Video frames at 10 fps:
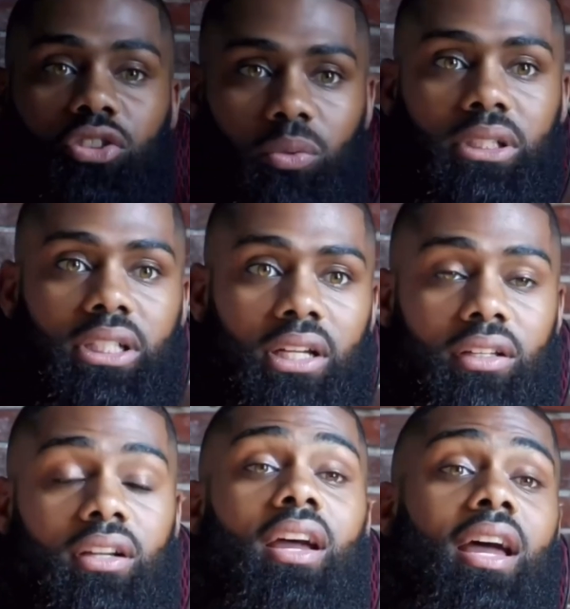to each
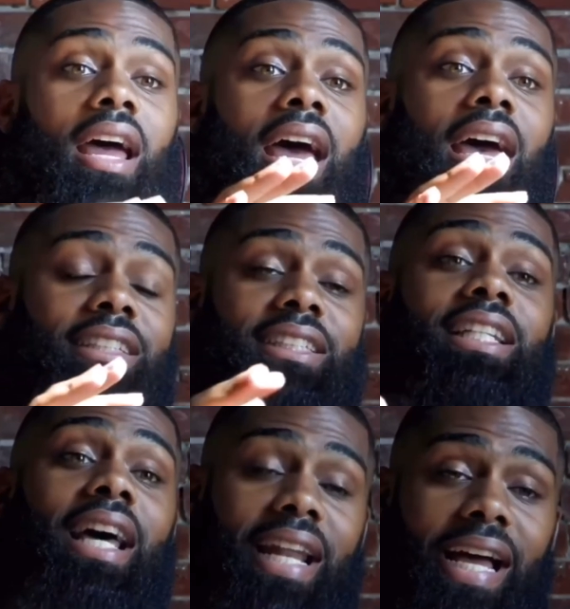other, she
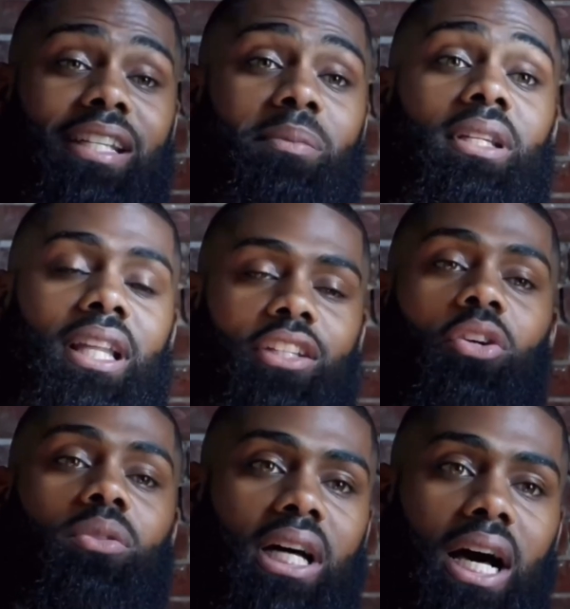had asked me like,
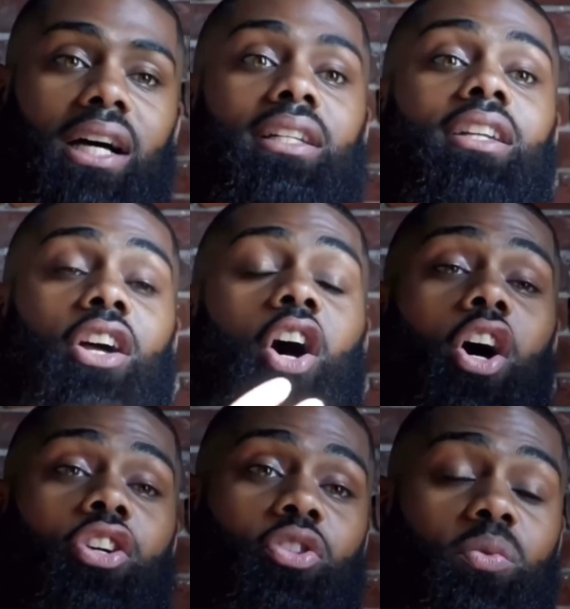"Yo, Don,
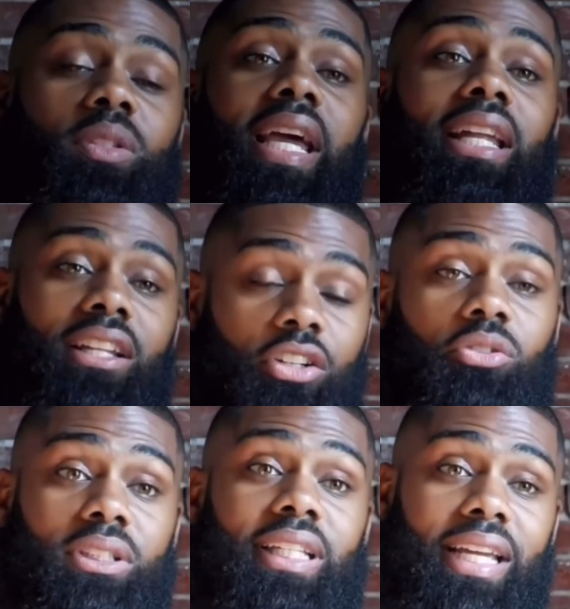are you dating? Are you
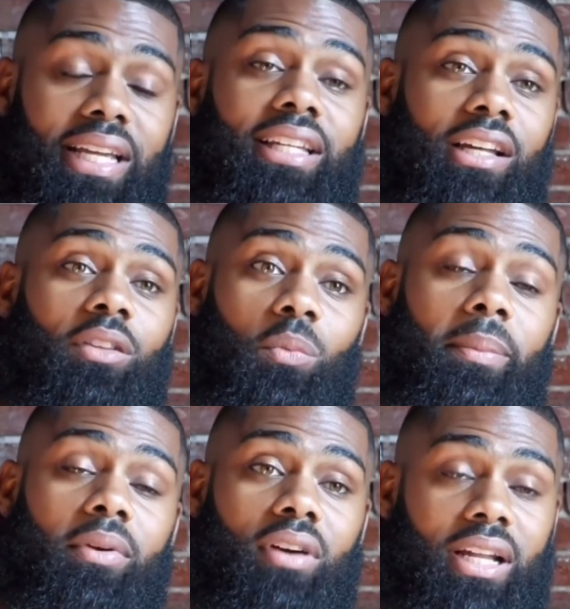seeing any other
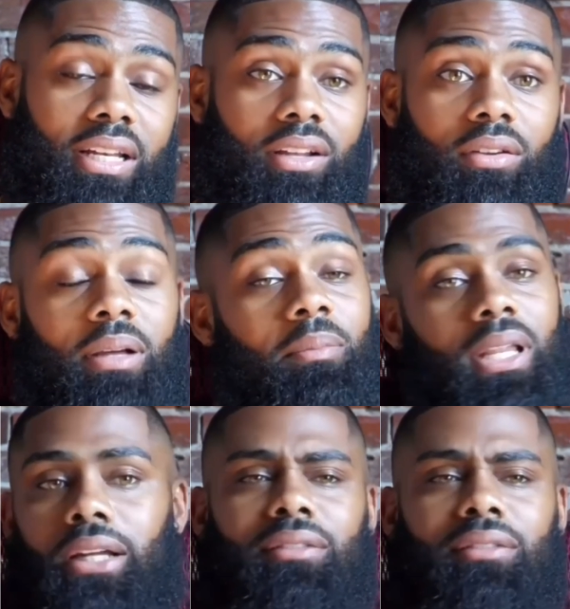women right now?" And I'm like,